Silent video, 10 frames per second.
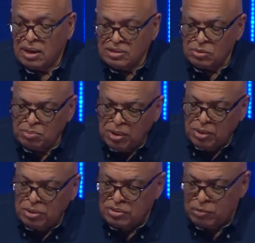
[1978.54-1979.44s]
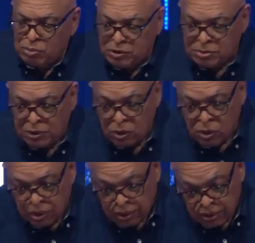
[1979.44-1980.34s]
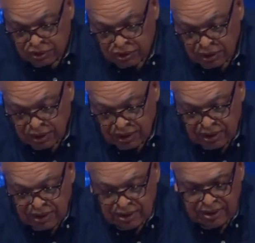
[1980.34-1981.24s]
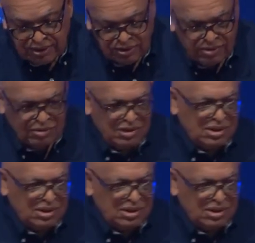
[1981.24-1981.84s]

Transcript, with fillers: Now, I suppose if you push me in the corner, uh,